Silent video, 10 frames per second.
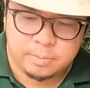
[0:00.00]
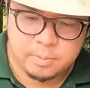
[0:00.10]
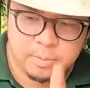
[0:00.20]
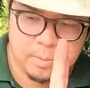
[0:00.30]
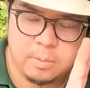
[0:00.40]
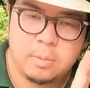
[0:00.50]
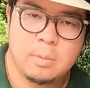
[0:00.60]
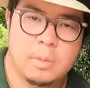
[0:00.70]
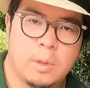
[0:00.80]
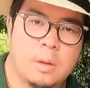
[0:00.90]

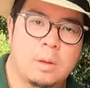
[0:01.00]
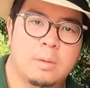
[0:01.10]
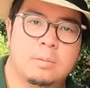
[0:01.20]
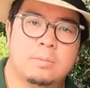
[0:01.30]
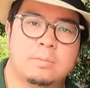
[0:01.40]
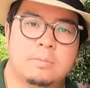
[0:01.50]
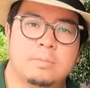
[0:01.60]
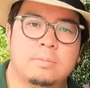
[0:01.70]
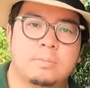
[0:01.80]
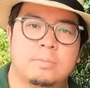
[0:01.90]

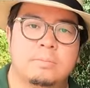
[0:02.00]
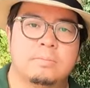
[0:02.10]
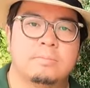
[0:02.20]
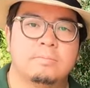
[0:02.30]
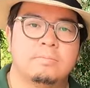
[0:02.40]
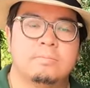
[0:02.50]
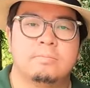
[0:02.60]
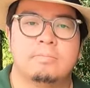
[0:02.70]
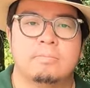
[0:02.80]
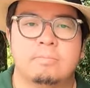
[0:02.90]

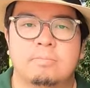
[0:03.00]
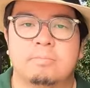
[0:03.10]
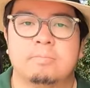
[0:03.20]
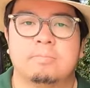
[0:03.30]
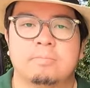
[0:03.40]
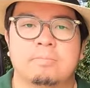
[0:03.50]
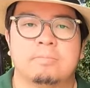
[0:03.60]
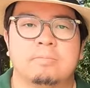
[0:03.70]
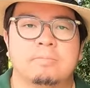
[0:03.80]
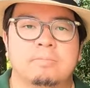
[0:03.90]

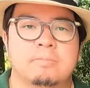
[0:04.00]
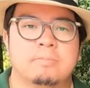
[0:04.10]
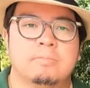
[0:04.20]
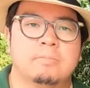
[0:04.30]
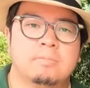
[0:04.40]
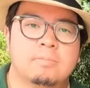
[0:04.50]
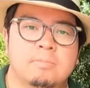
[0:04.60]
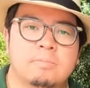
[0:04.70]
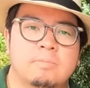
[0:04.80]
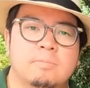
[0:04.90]

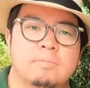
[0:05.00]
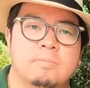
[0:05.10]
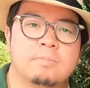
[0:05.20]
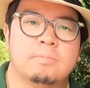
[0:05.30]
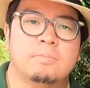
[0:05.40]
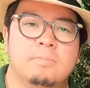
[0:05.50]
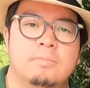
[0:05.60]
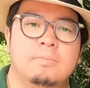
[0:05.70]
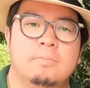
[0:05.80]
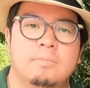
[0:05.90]

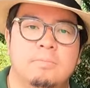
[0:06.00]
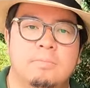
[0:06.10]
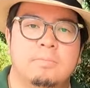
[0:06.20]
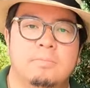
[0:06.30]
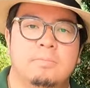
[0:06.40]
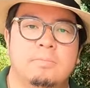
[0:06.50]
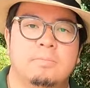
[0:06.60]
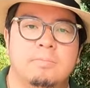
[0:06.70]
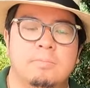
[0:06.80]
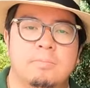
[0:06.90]

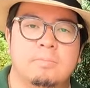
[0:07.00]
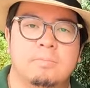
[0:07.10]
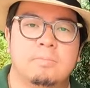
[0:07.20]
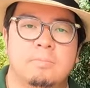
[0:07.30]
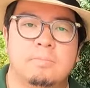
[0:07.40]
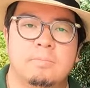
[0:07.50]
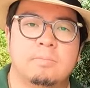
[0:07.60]
This person isn't speaking.